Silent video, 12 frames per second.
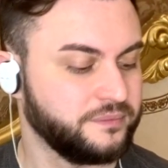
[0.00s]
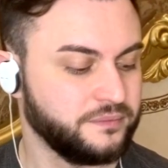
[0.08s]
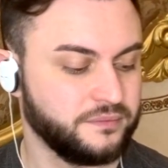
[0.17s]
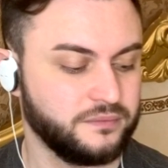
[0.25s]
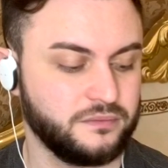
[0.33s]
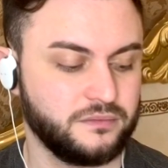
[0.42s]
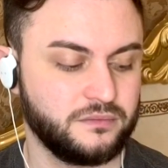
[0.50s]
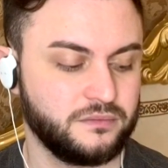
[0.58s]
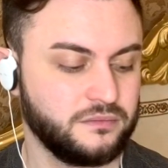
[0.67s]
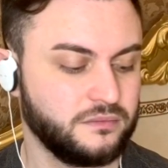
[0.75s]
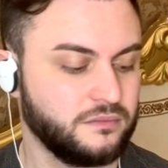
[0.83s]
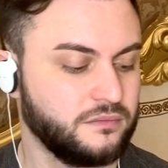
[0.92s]

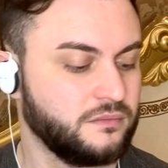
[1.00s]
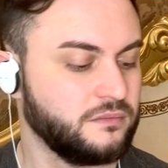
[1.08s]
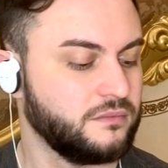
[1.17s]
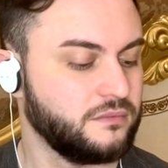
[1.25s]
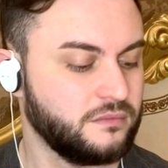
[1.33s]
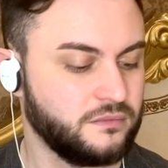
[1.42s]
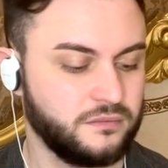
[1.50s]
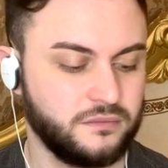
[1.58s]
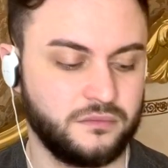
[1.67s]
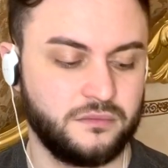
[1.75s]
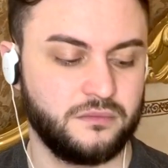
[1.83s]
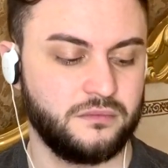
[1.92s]

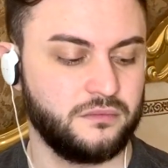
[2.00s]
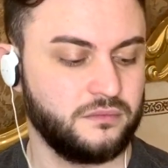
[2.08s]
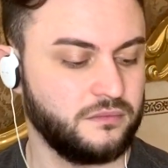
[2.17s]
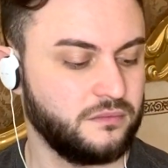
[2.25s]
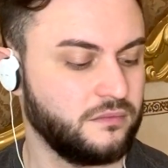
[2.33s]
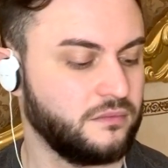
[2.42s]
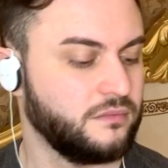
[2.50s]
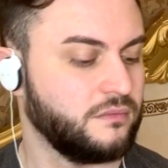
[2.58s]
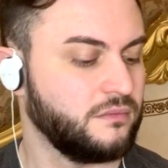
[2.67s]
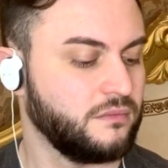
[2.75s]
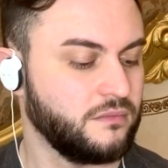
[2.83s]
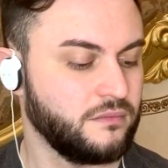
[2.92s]

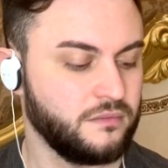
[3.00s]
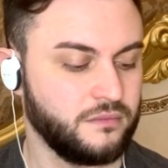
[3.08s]
No one is speaking in this clip.